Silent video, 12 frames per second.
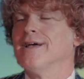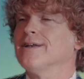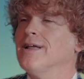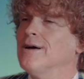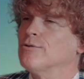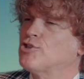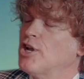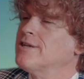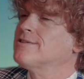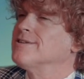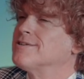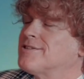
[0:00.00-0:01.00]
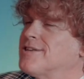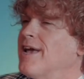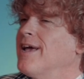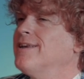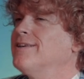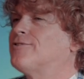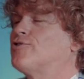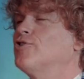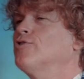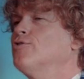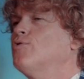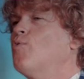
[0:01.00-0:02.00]
now Jesus said
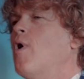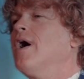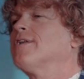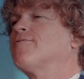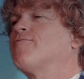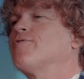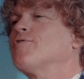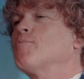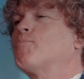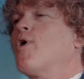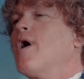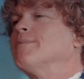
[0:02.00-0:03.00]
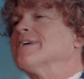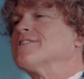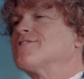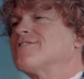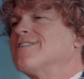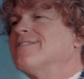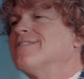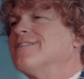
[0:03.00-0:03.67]
to what for the promise